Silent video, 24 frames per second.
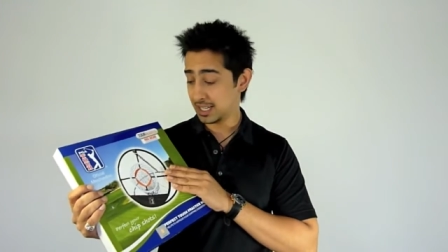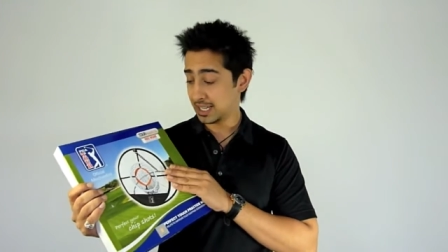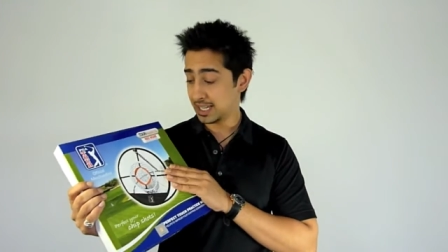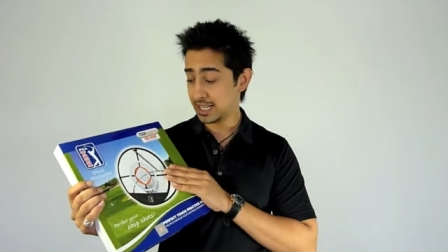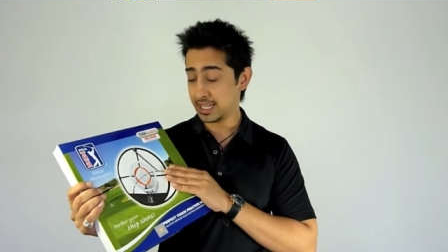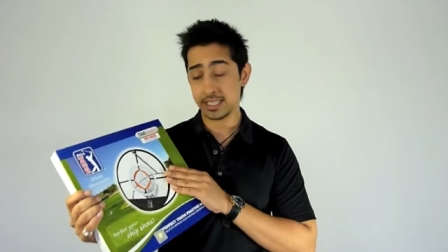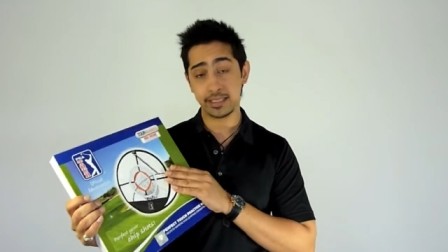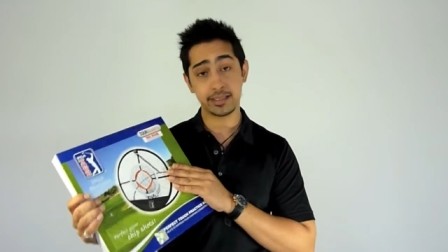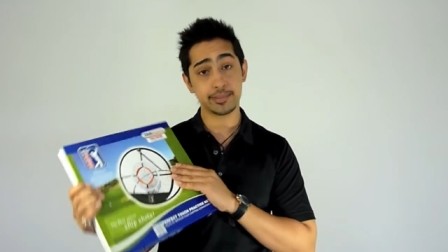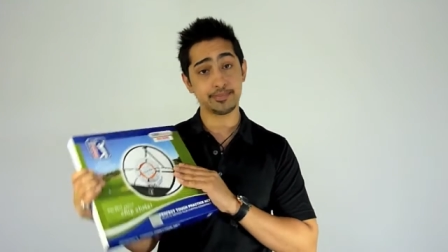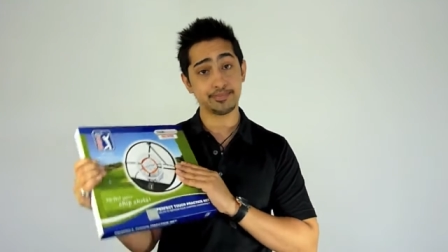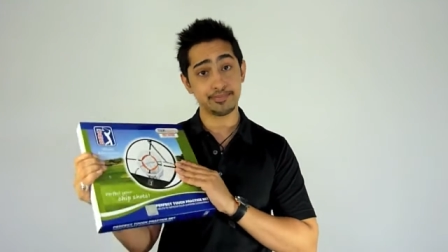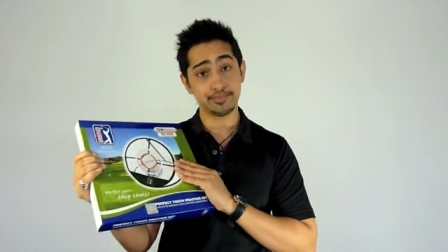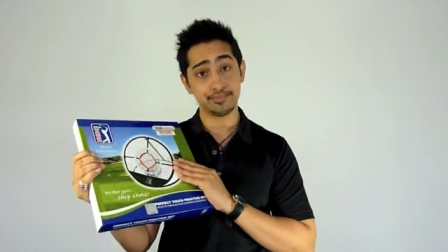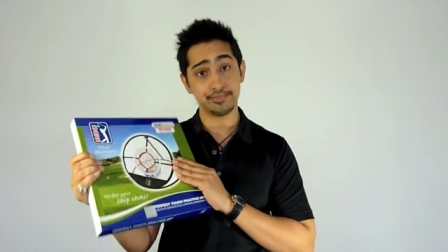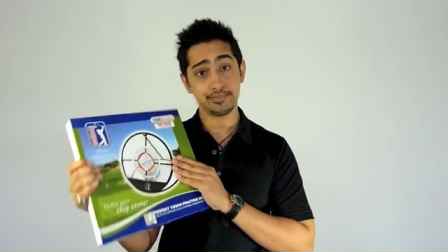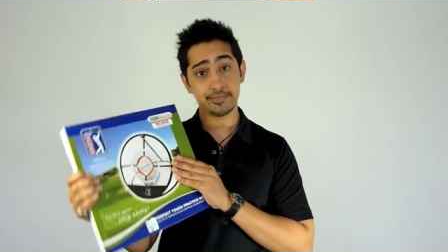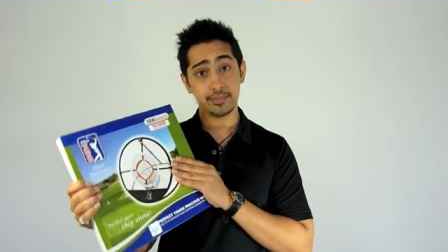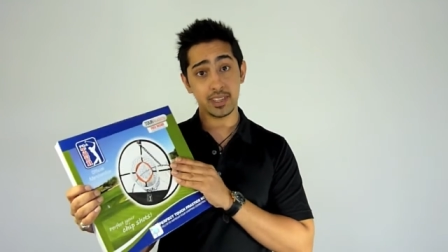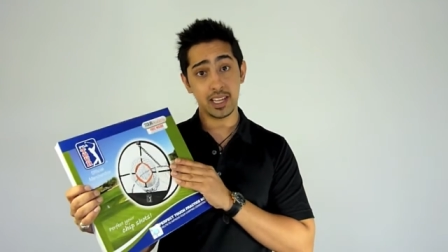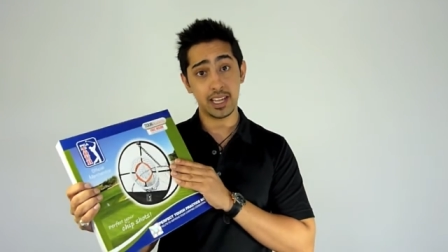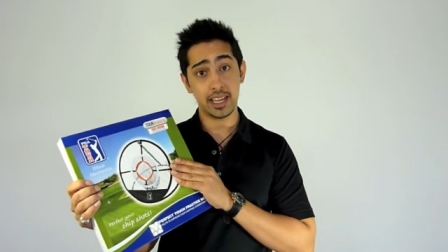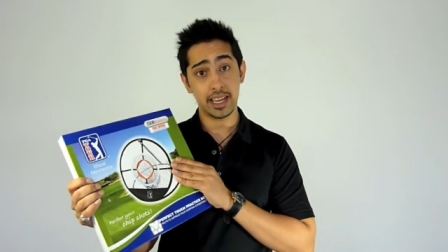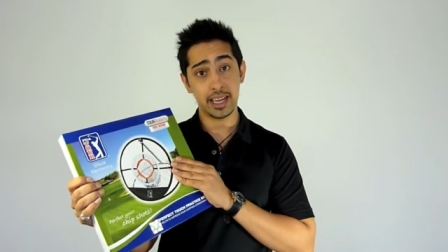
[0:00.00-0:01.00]
is
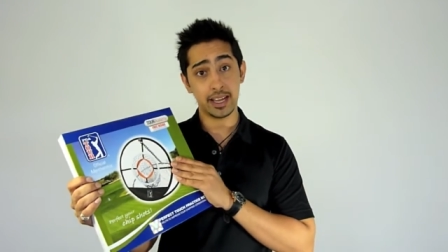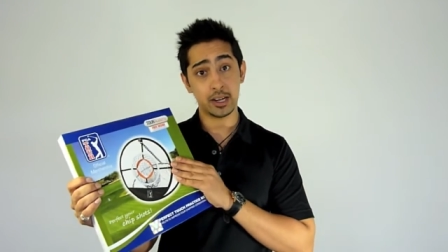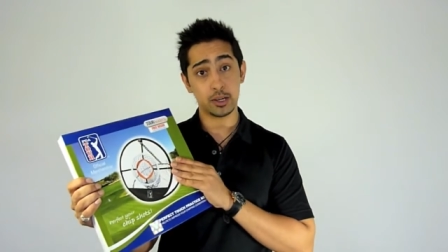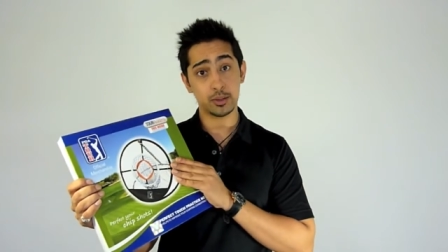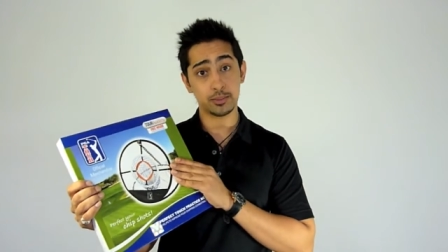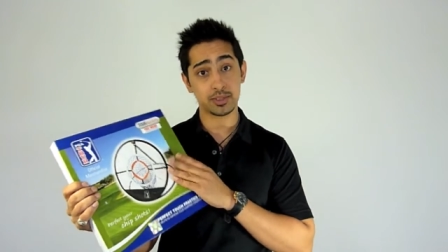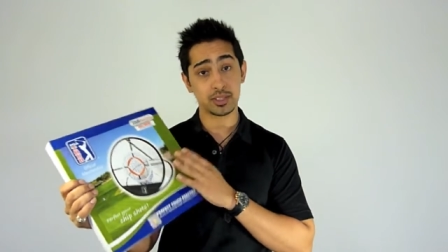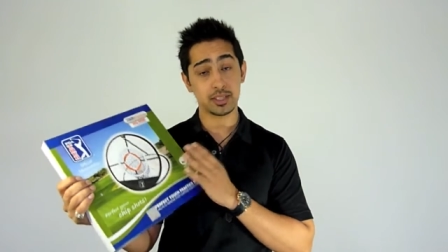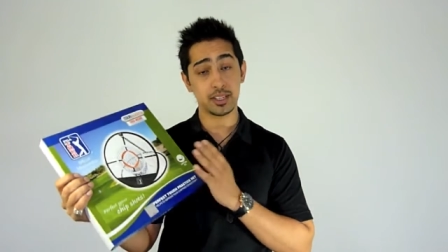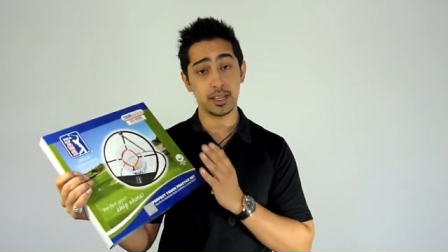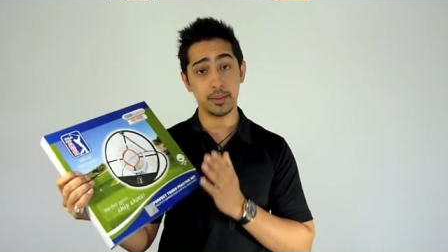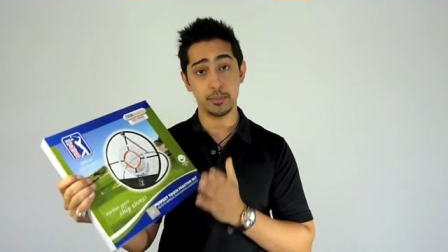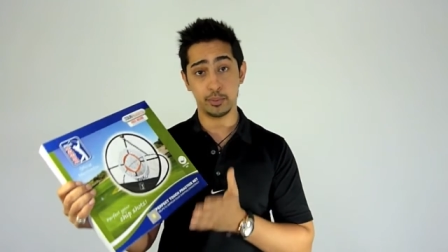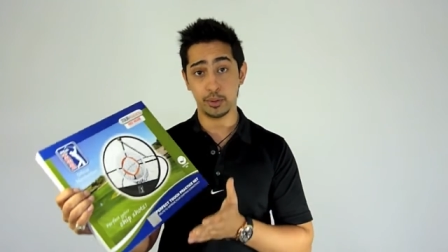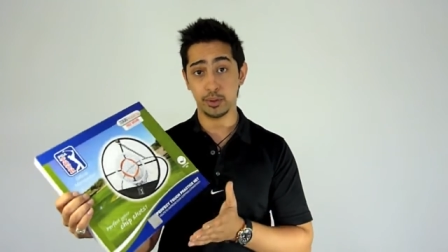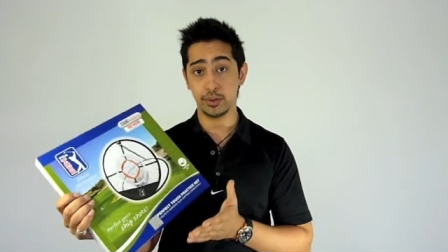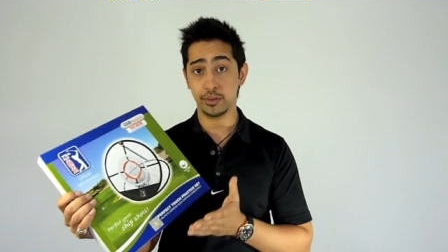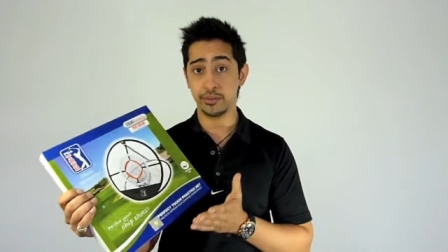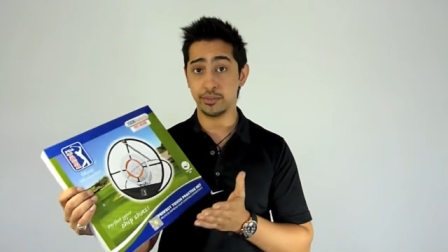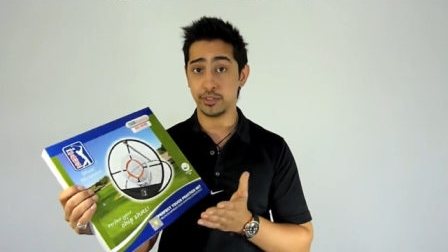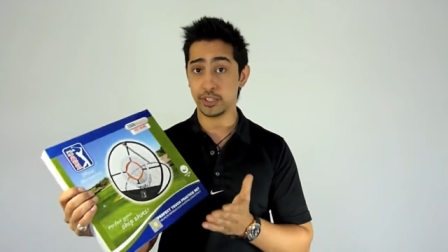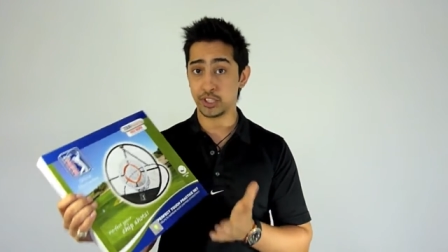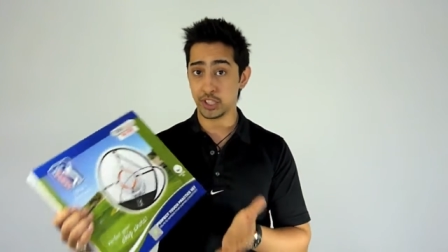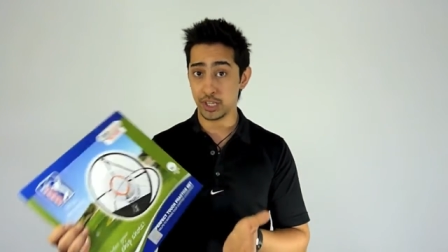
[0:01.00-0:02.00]
it helps
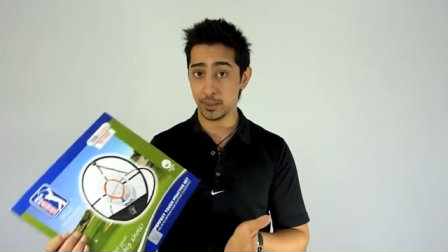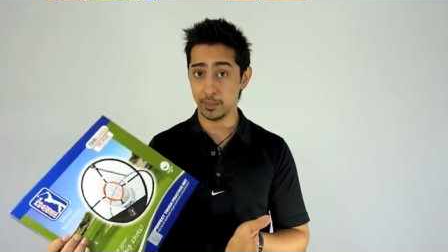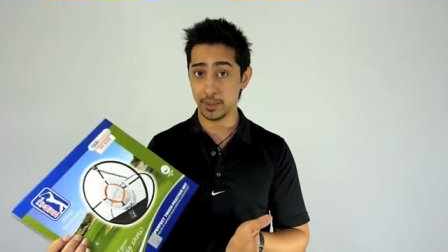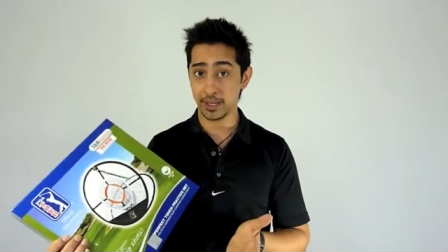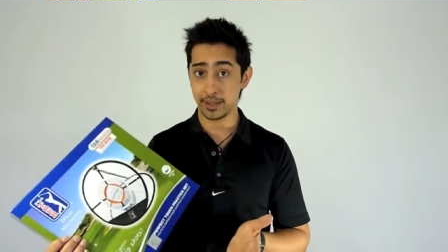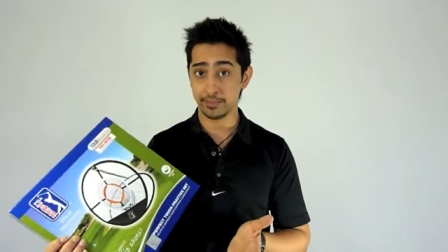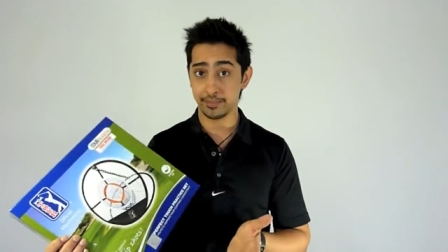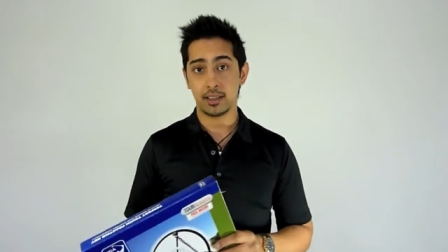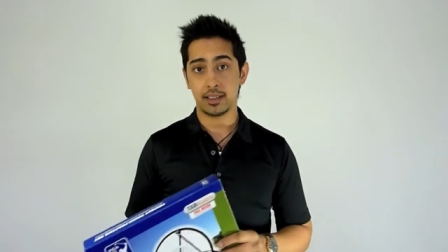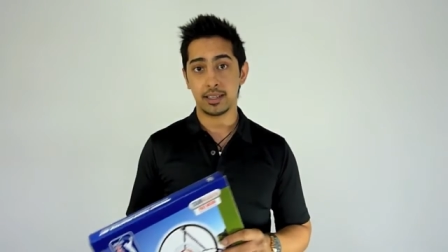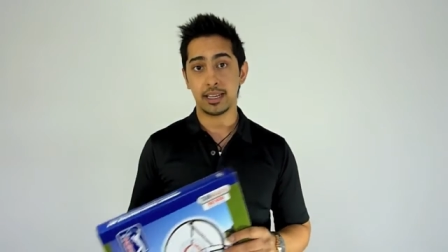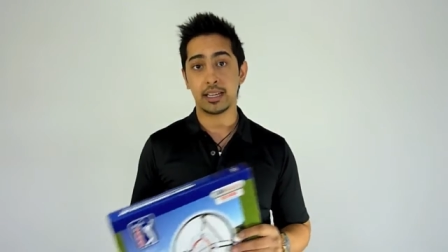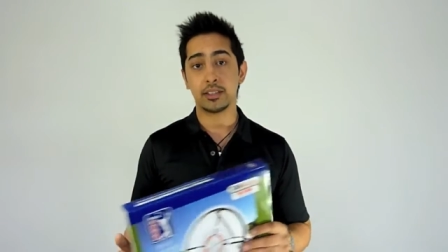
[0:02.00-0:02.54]
improve your chipping.